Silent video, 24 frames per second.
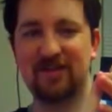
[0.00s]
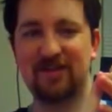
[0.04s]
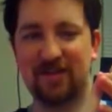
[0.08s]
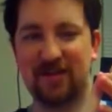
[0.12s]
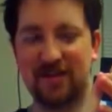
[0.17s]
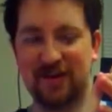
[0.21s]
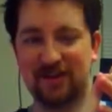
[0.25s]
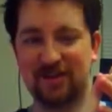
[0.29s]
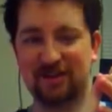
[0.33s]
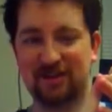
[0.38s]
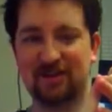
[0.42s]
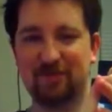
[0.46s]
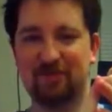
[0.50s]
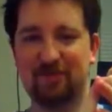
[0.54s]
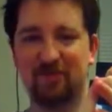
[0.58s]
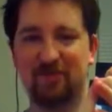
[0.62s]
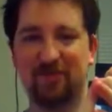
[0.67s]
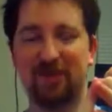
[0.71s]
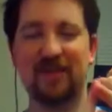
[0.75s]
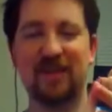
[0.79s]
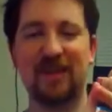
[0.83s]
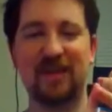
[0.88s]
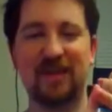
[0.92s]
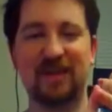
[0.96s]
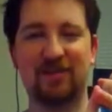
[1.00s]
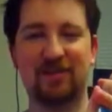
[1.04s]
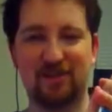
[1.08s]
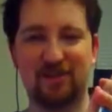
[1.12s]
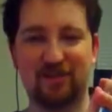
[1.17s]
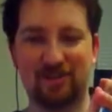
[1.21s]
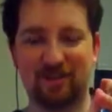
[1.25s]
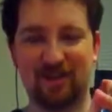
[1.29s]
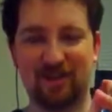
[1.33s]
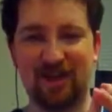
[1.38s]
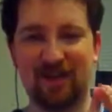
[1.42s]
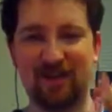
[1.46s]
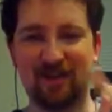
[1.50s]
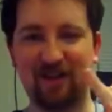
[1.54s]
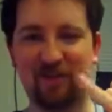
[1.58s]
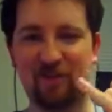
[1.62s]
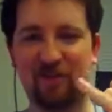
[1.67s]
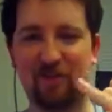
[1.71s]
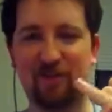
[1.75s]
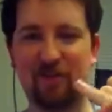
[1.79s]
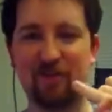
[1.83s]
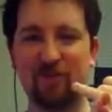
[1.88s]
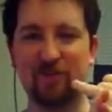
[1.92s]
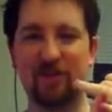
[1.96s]
Yes, but they took a lot of
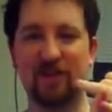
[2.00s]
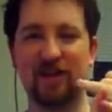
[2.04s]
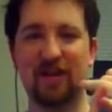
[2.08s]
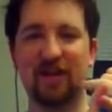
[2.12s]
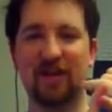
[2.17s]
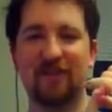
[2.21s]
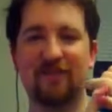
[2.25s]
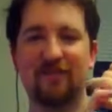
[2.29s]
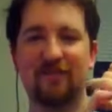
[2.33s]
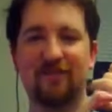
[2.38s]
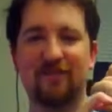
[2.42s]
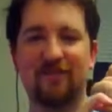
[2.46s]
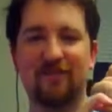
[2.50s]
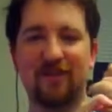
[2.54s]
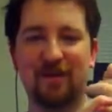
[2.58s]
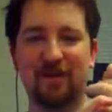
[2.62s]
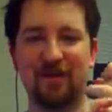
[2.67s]
liberties with that.